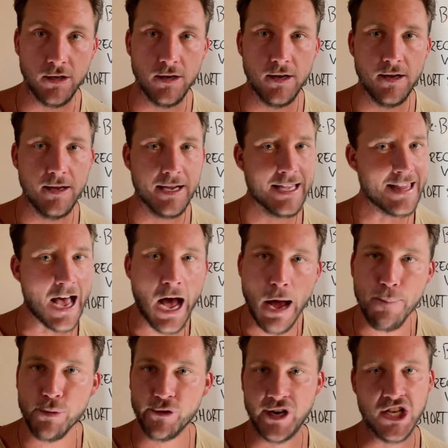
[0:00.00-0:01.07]
can
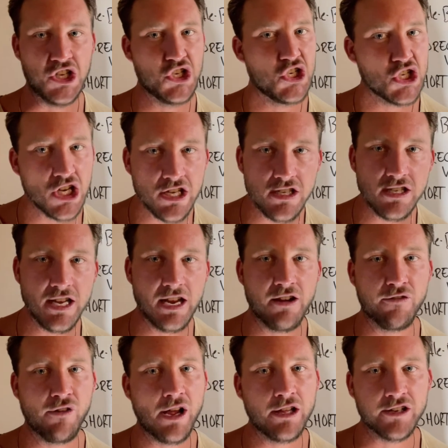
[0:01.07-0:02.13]
operate just like a
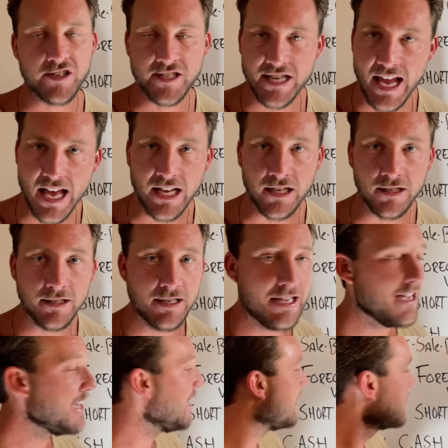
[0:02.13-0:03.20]
regular sale.
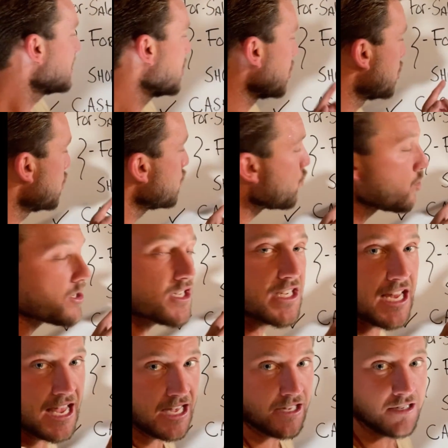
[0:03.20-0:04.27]
It's the short
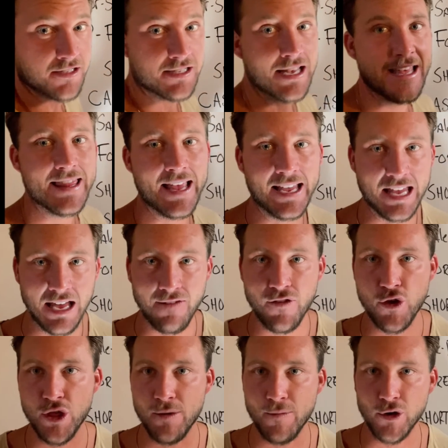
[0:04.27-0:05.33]
sales that give
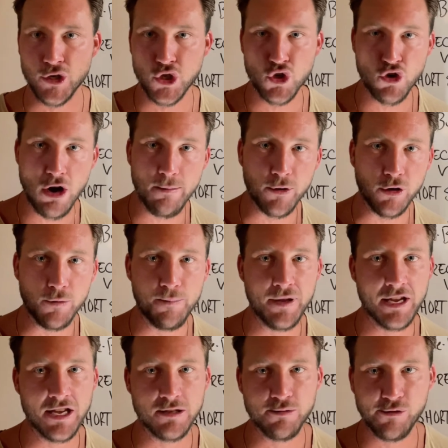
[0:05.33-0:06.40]
you the most trouble
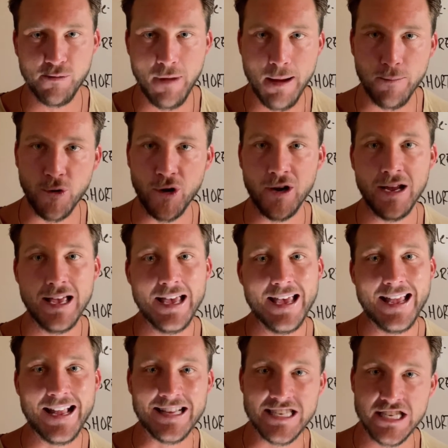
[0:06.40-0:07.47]
because remember,
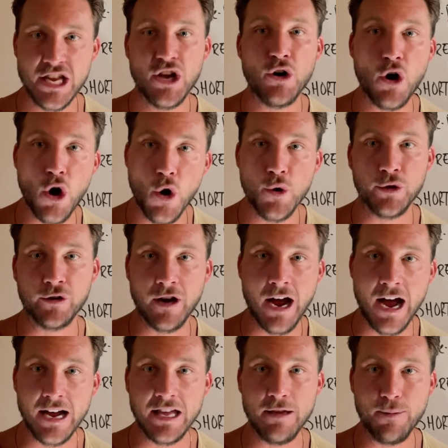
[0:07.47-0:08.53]
it's still owner
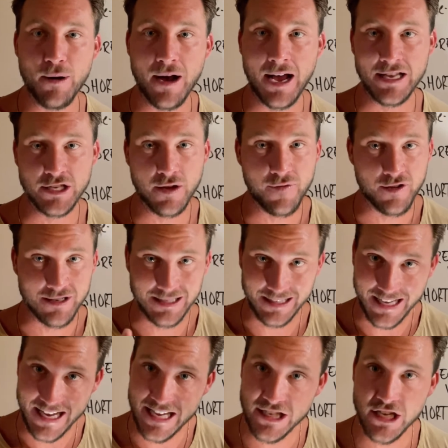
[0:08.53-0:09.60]
occupied. So if there's
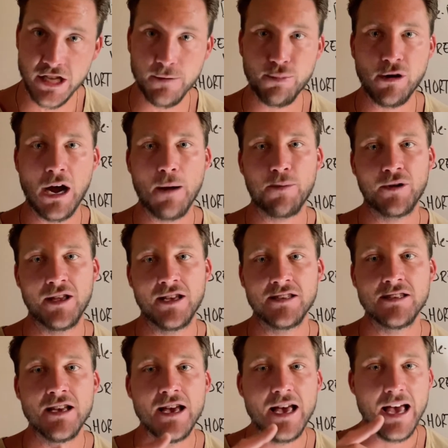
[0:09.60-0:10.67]
liens on the
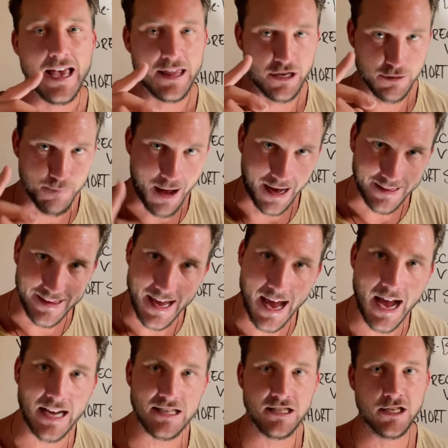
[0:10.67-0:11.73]
properties, there's back
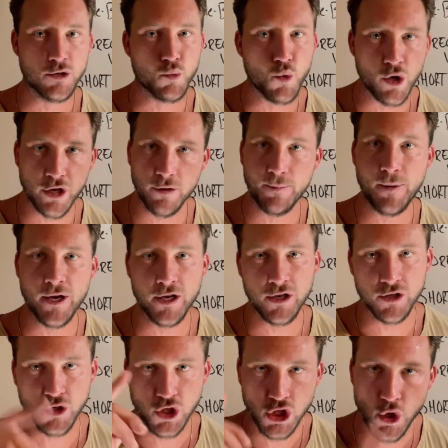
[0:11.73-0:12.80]
taxes, water
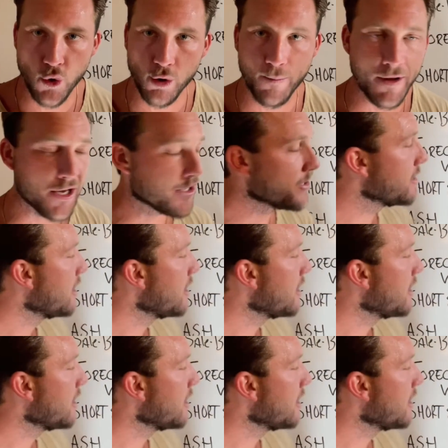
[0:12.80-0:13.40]
bills, sewer bills.